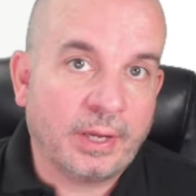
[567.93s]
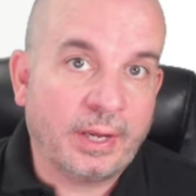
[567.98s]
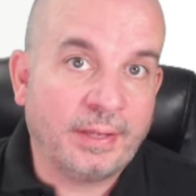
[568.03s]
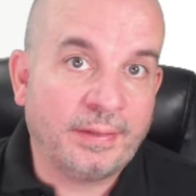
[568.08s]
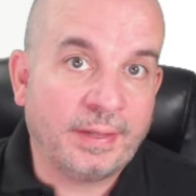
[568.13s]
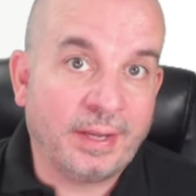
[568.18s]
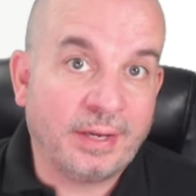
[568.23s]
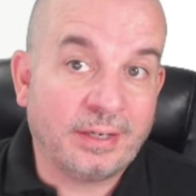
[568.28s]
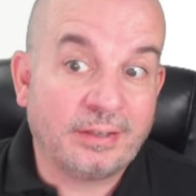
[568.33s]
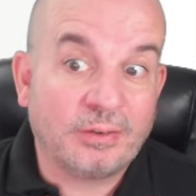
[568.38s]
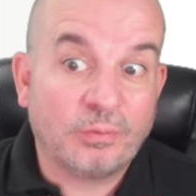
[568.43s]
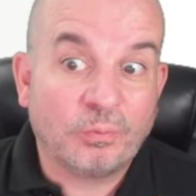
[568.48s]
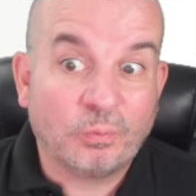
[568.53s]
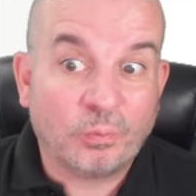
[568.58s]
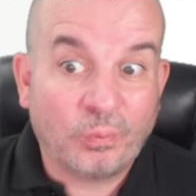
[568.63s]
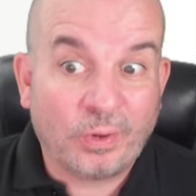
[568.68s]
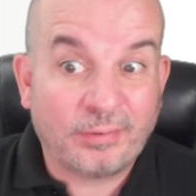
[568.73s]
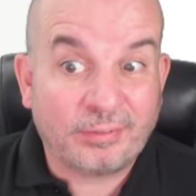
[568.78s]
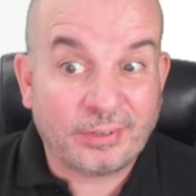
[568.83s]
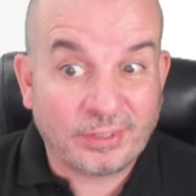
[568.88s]
and then
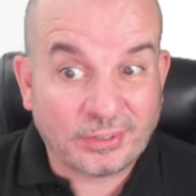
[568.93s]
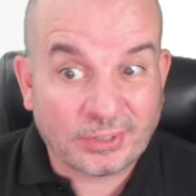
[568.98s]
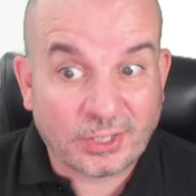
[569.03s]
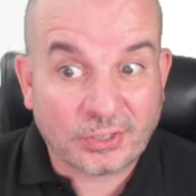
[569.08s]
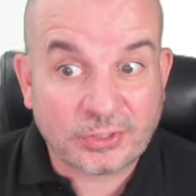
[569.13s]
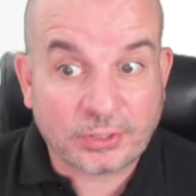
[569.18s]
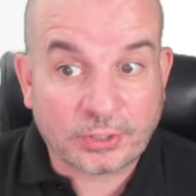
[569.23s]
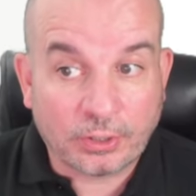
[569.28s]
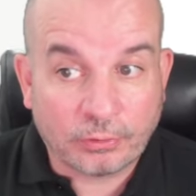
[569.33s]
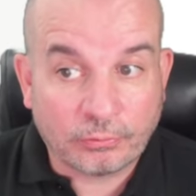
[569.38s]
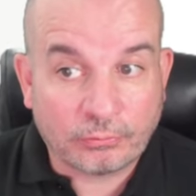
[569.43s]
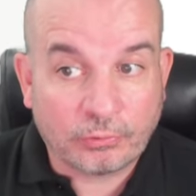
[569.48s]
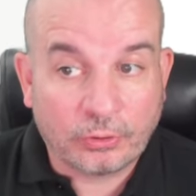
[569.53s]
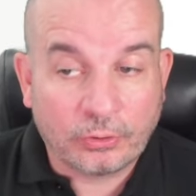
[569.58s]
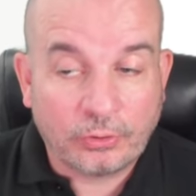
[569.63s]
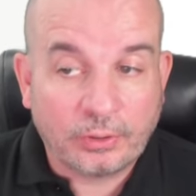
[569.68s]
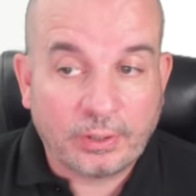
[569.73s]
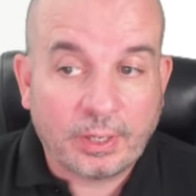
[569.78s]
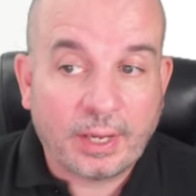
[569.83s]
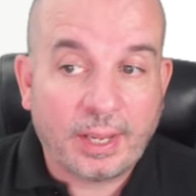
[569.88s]
if it does go
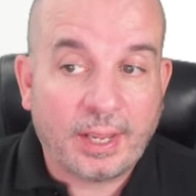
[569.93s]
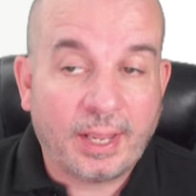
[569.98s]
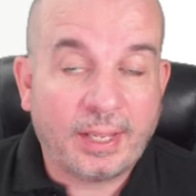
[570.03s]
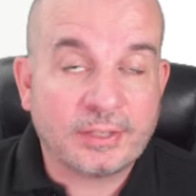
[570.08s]
wrong,